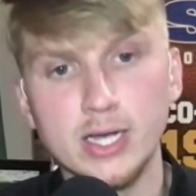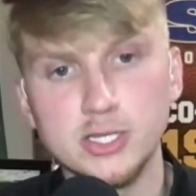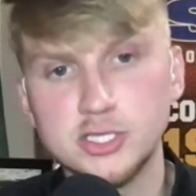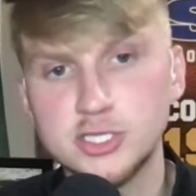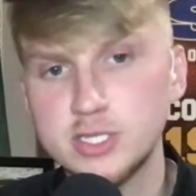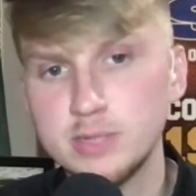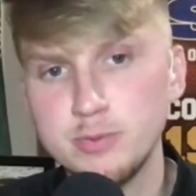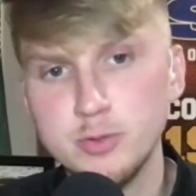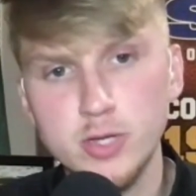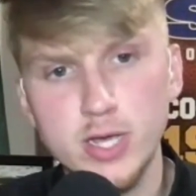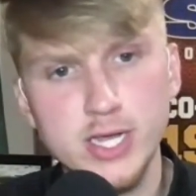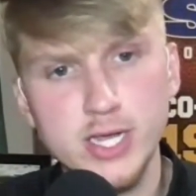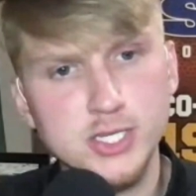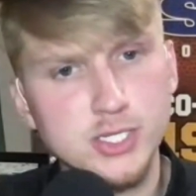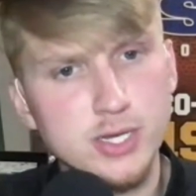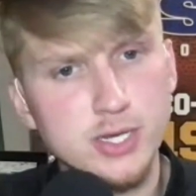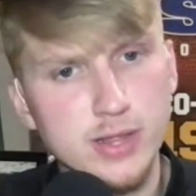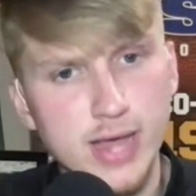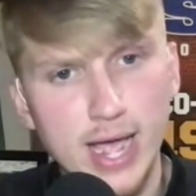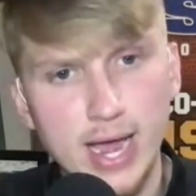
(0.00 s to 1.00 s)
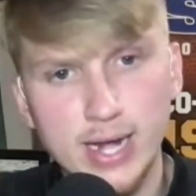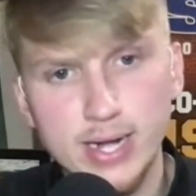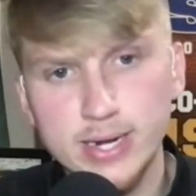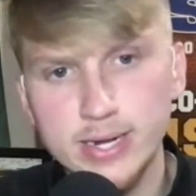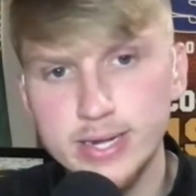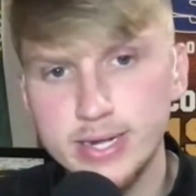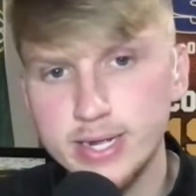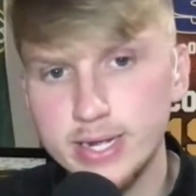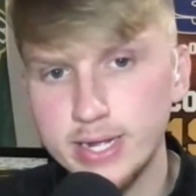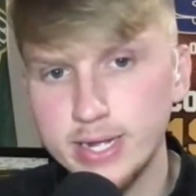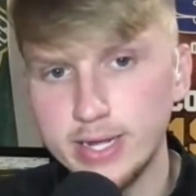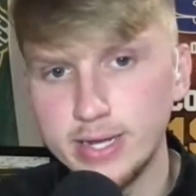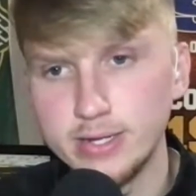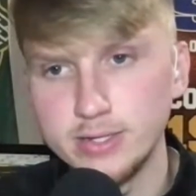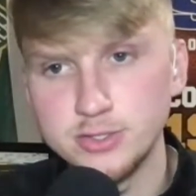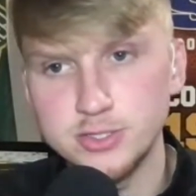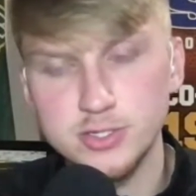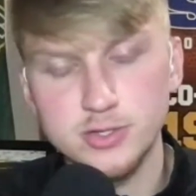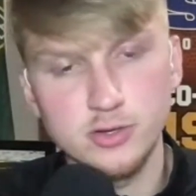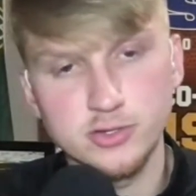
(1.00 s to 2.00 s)
Uh, stipulation to that
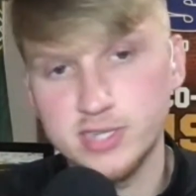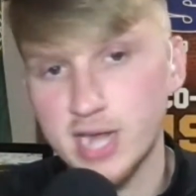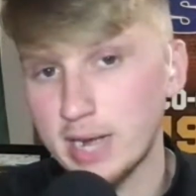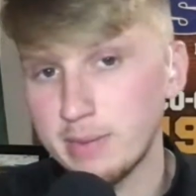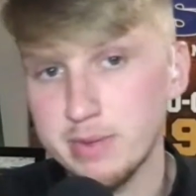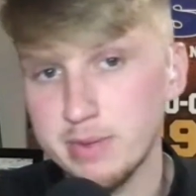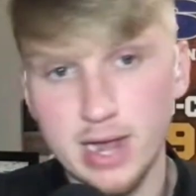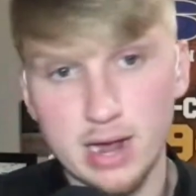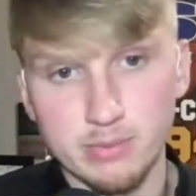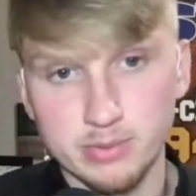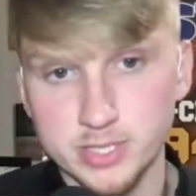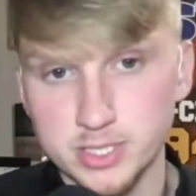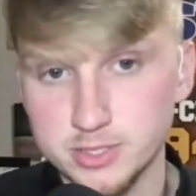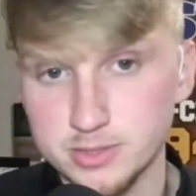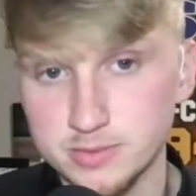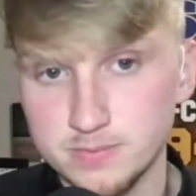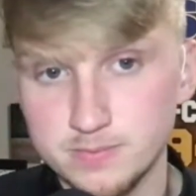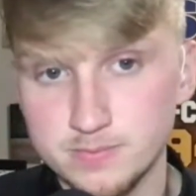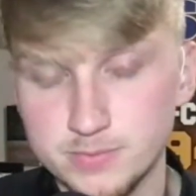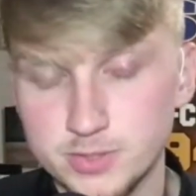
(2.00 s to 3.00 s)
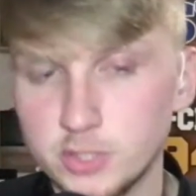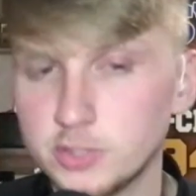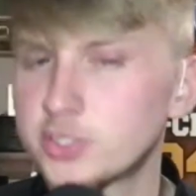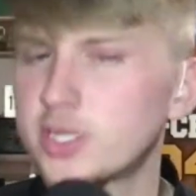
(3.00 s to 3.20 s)
is there's got to be competition.